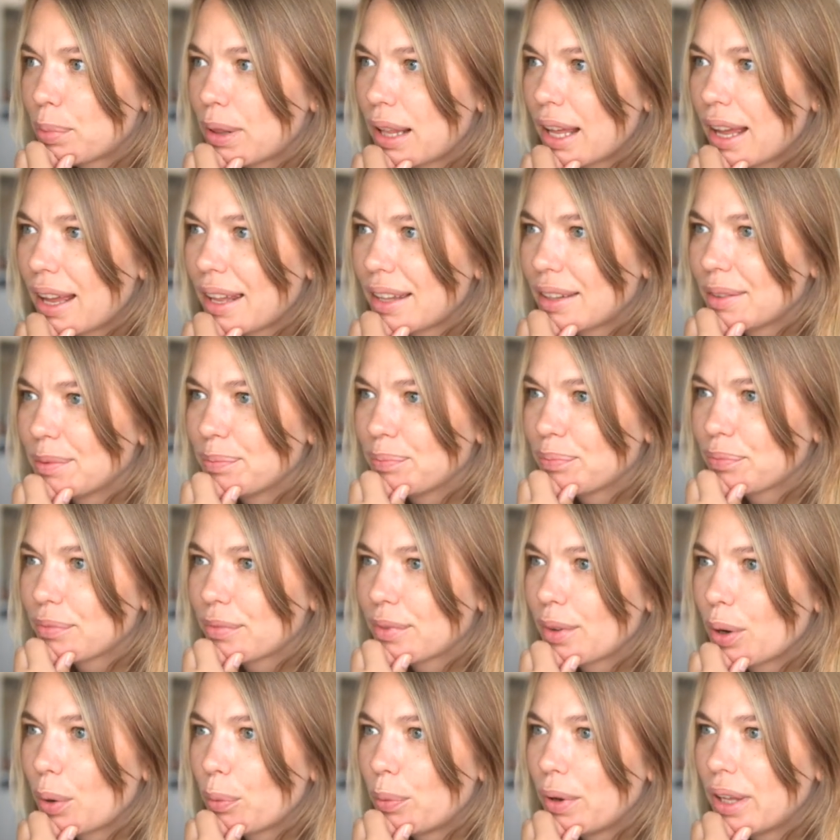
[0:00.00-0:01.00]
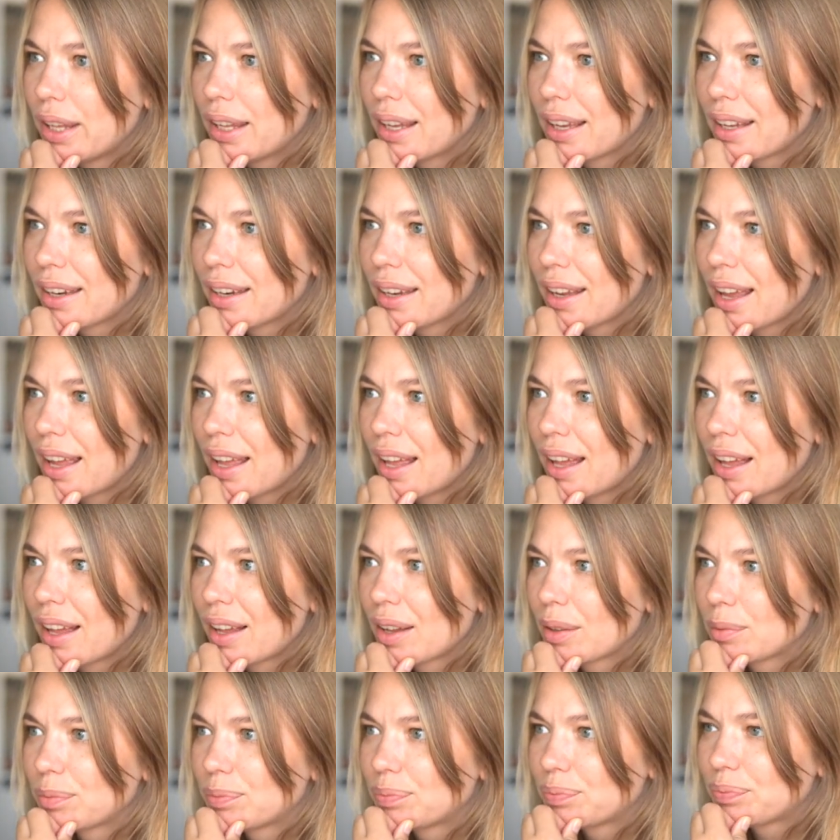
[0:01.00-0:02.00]
plan, we can
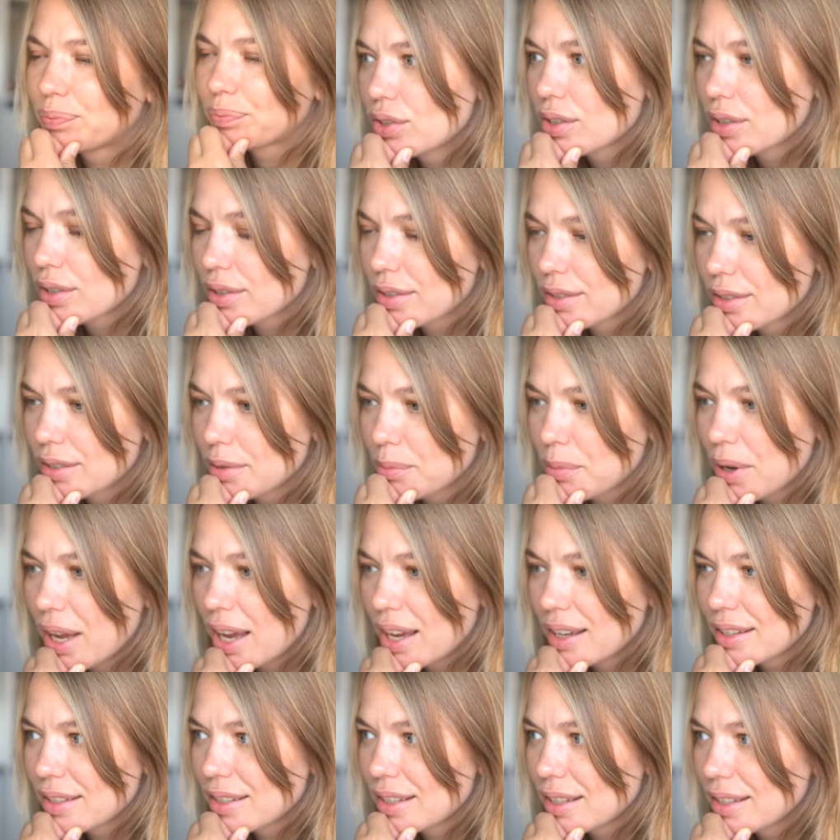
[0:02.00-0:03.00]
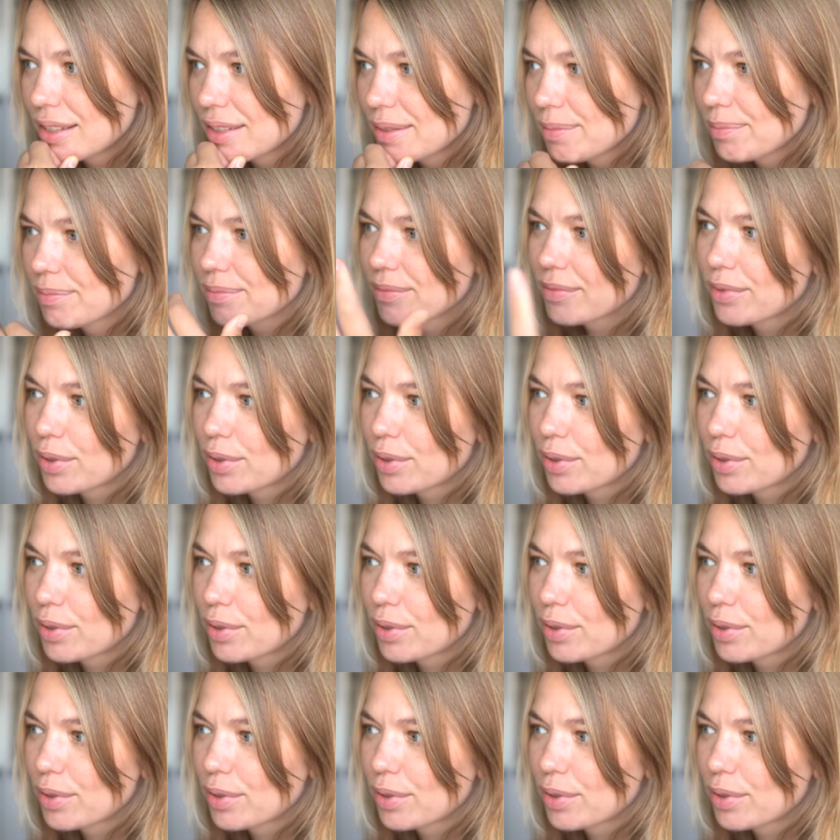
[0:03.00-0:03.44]
not customize it